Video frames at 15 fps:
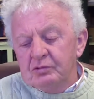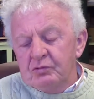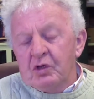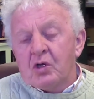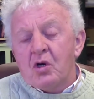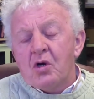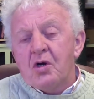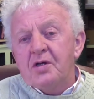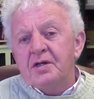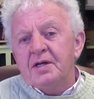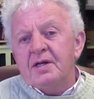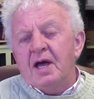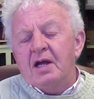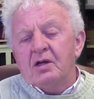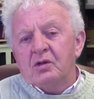
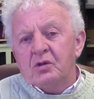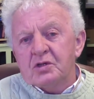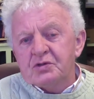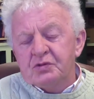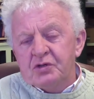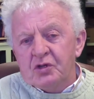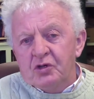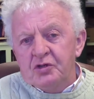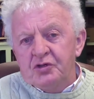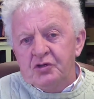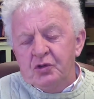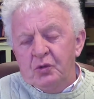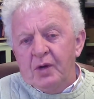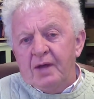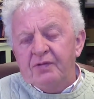recorded, and of course returned
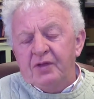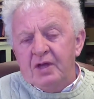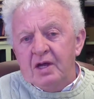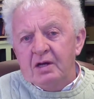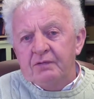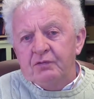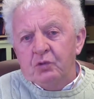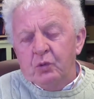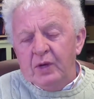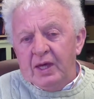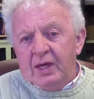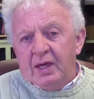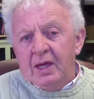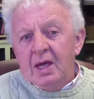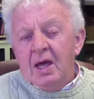to you at the end of the
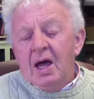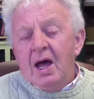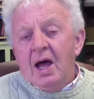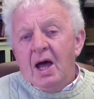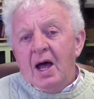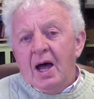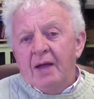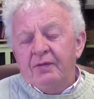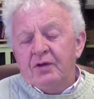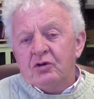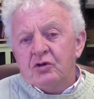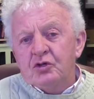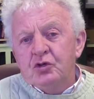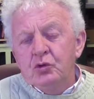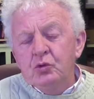week. And
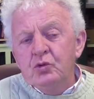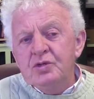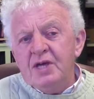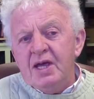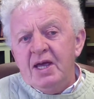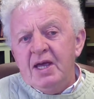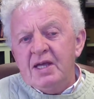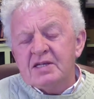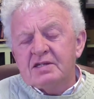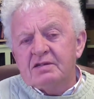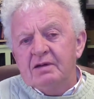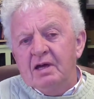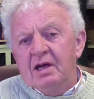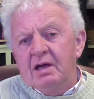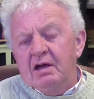there are 2 days
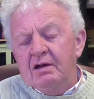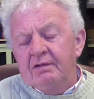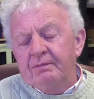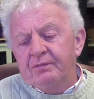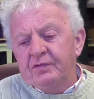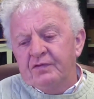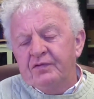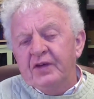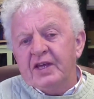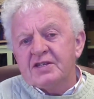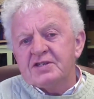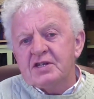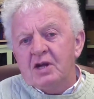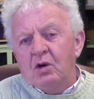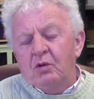
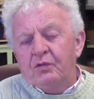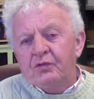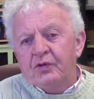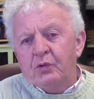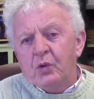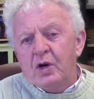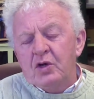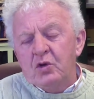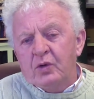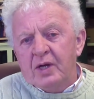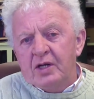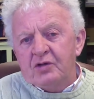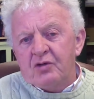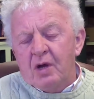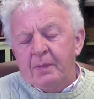fixed now for where you
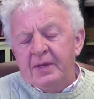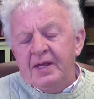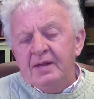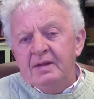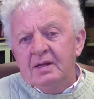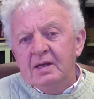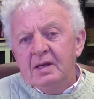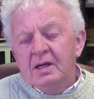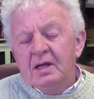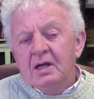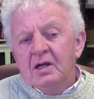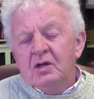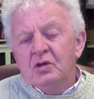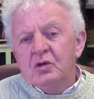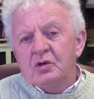can drop in
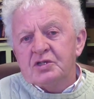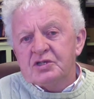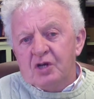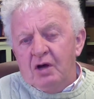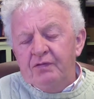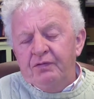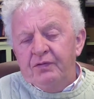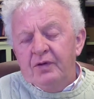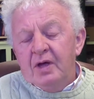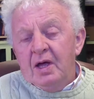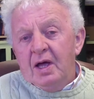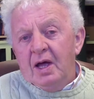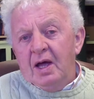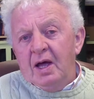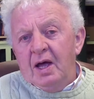your stuff.
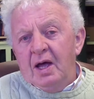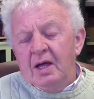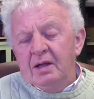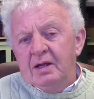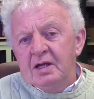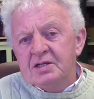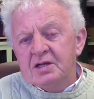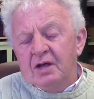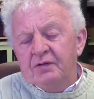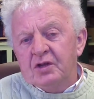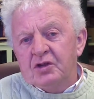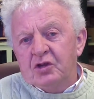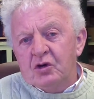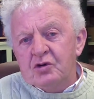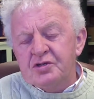It's on the
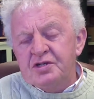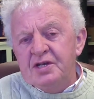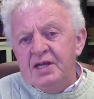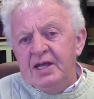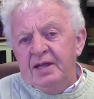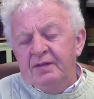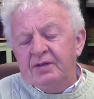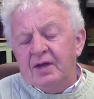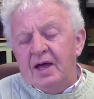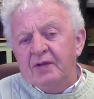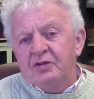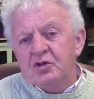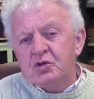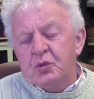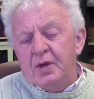13th
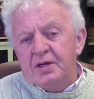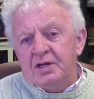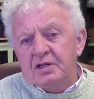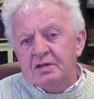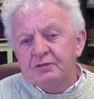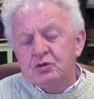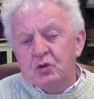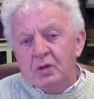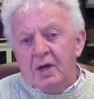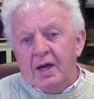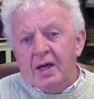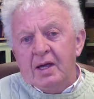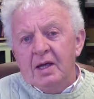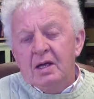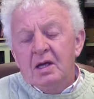and the 20th of
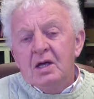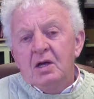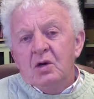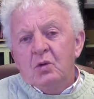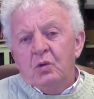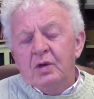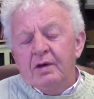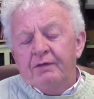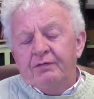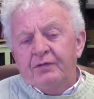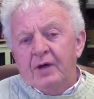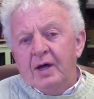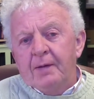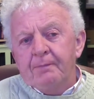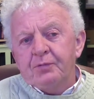July. We have
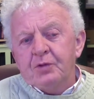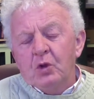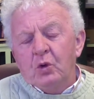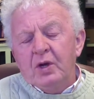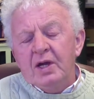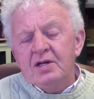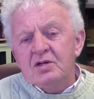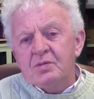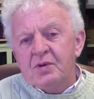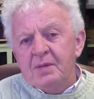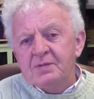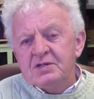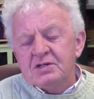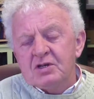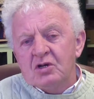located our
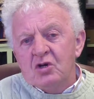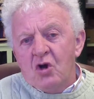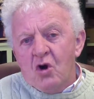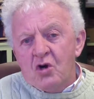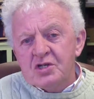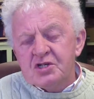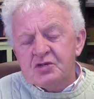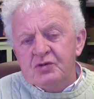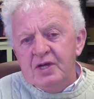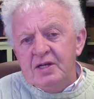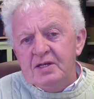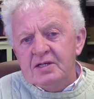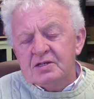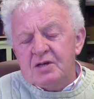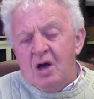premises on North
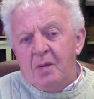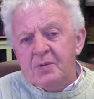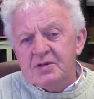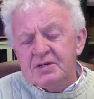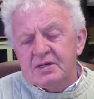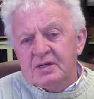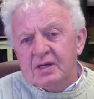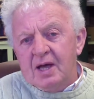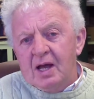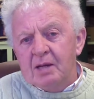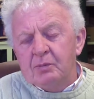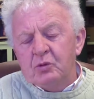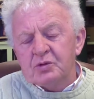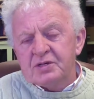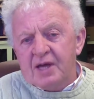Street. It's opposite
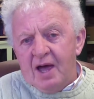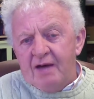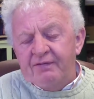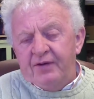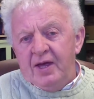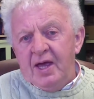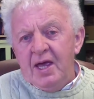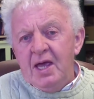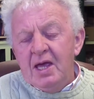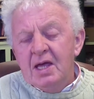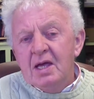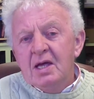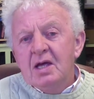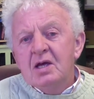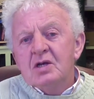Calbo's Cafe.
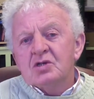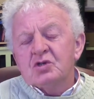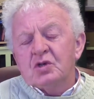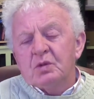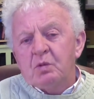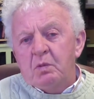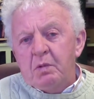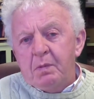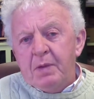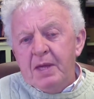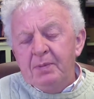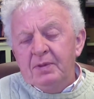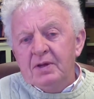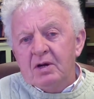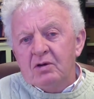So there will be
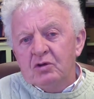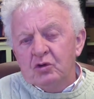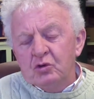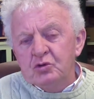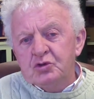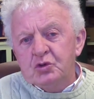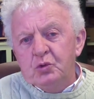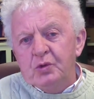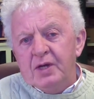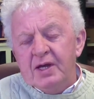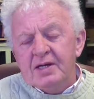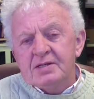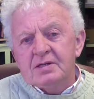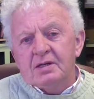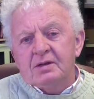people there on those 2
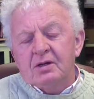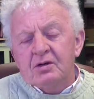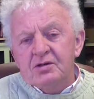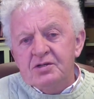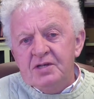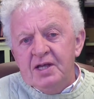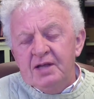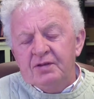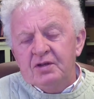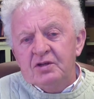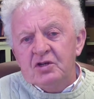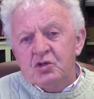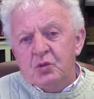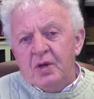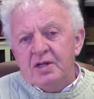days, the 13th and
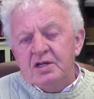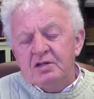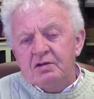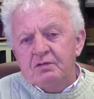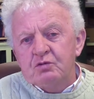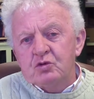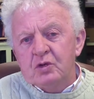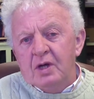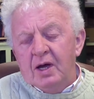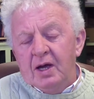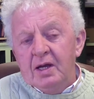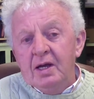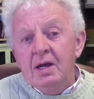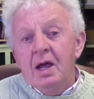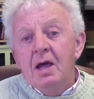the 20th of
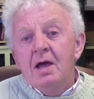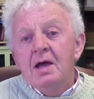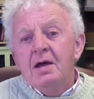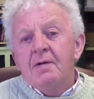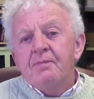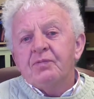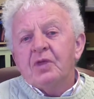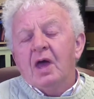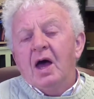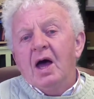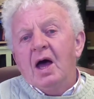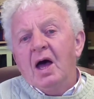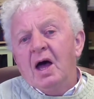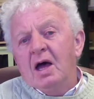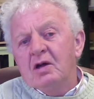July.
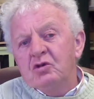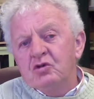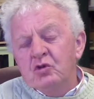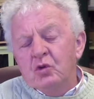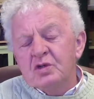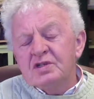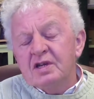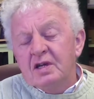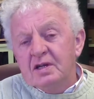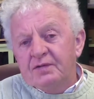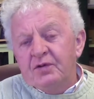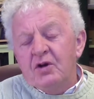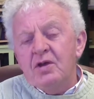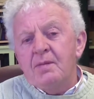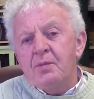Do you know, it's
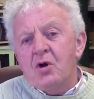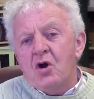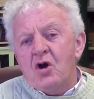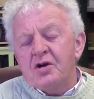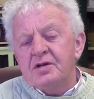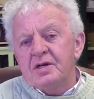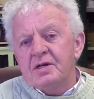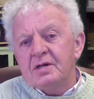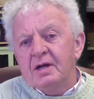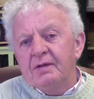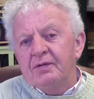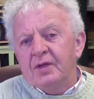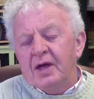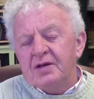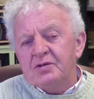very important
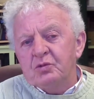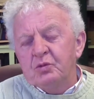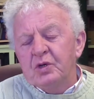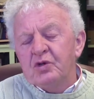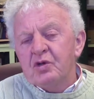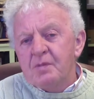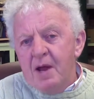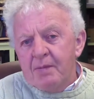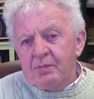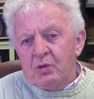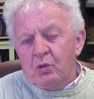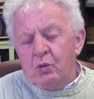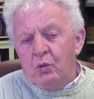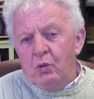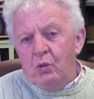that we
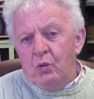remember